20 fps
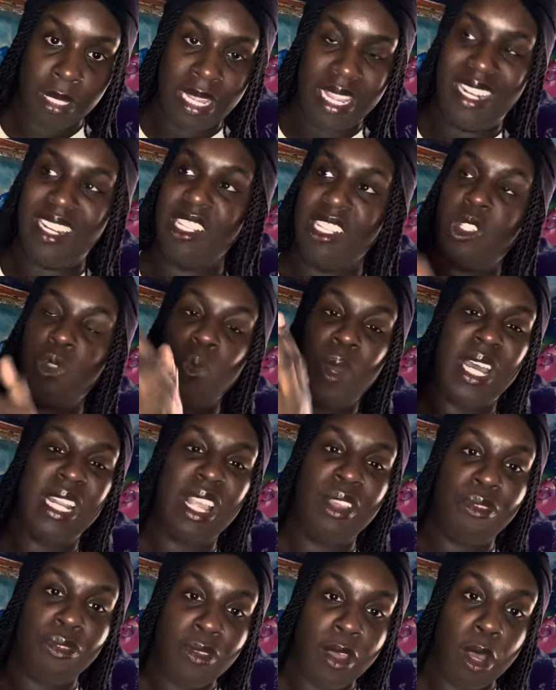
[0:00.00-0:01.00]
And this is why
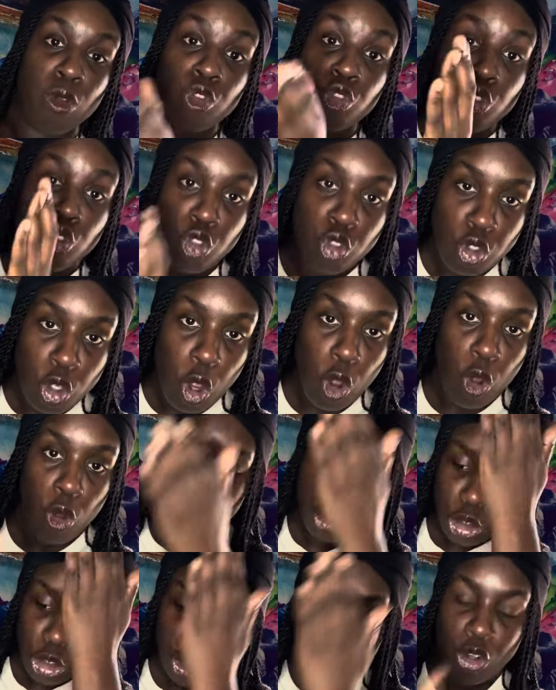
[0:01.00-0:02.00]
they felt so
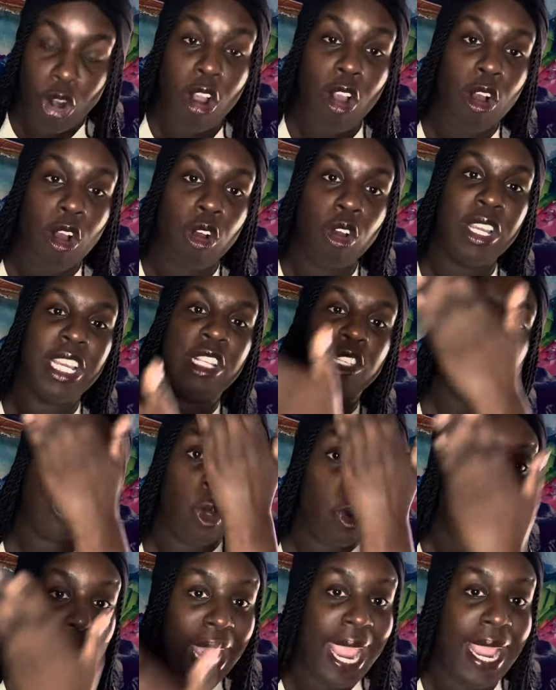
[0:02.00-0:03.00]
strong and
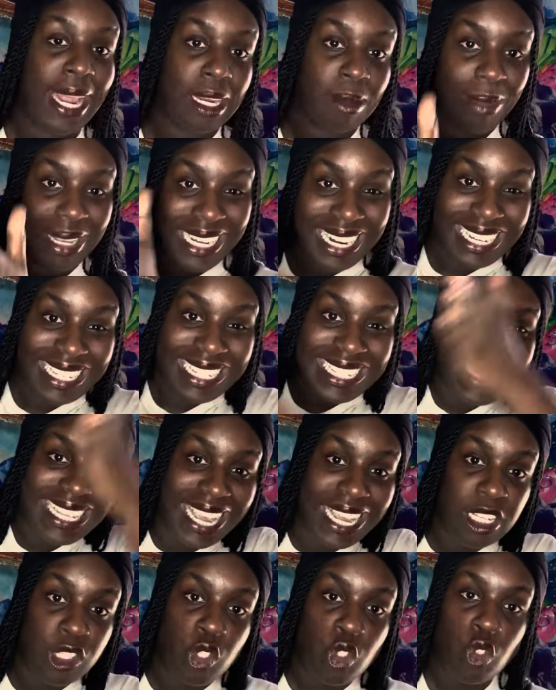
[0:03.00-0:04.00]
so adamant
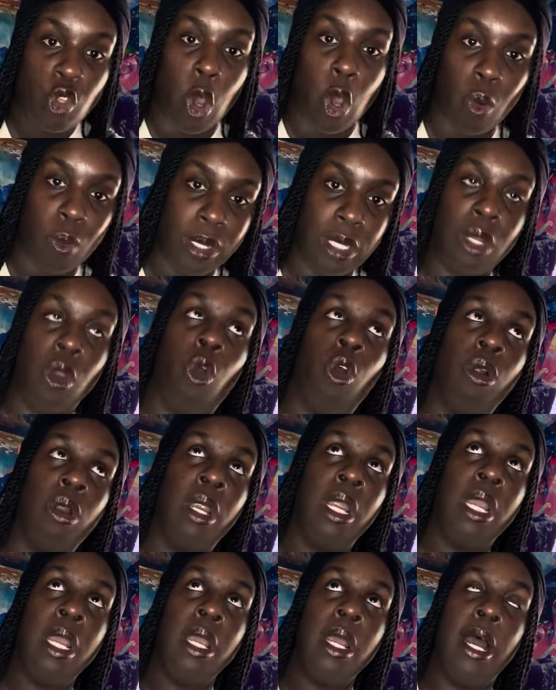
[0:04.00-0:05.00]
against going
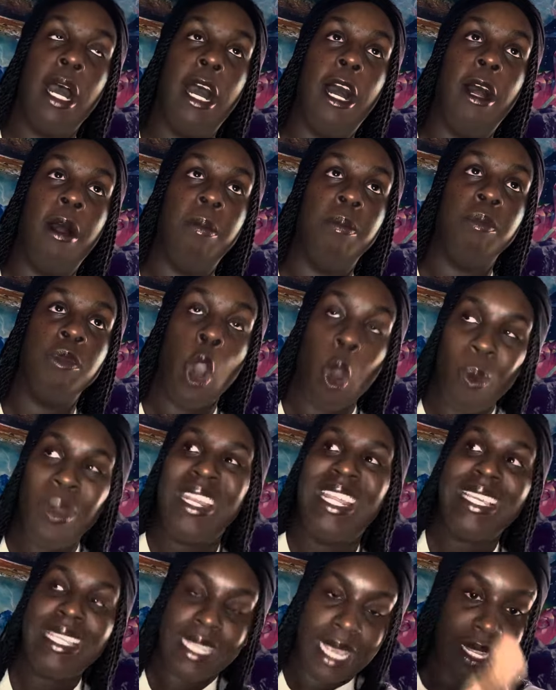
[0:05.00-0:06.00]

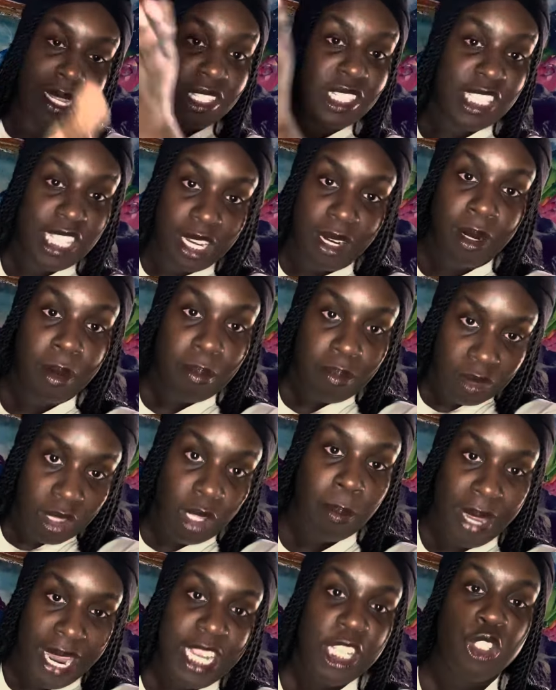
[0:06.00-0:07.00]
against the
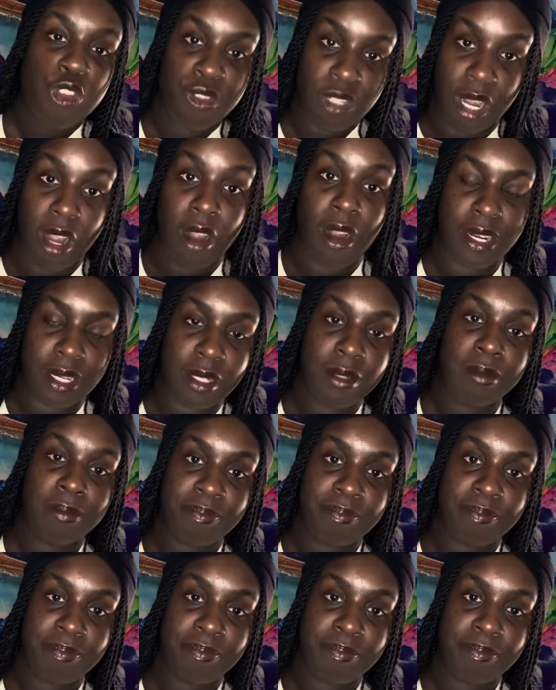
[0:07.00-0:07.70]
matriarch.